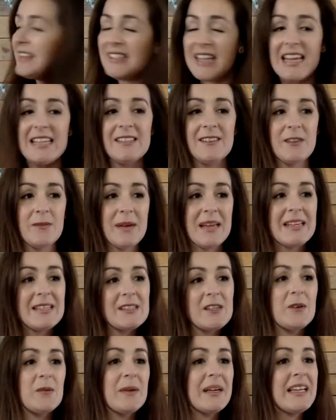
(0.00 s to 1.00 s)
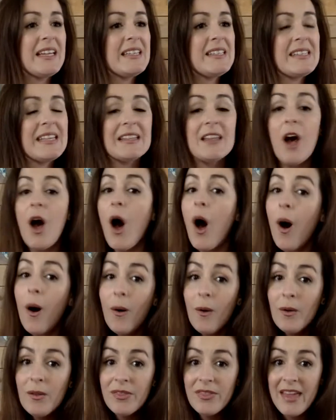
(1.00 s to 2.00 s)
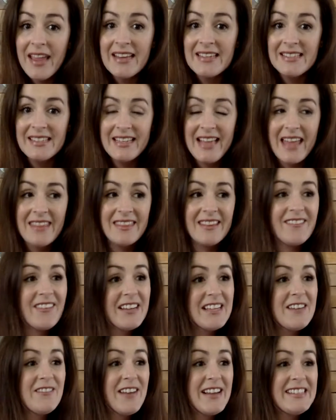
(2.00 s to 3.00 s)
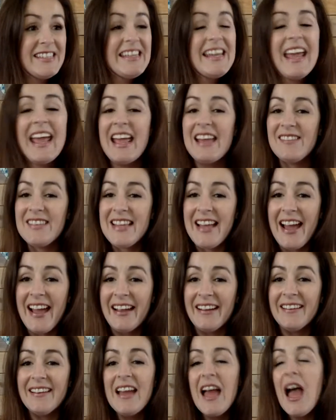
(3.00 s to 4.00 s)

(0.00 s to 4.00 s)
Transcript: Days of the Week song. We're going to sing the whole thing together. Are you ready? Here we go.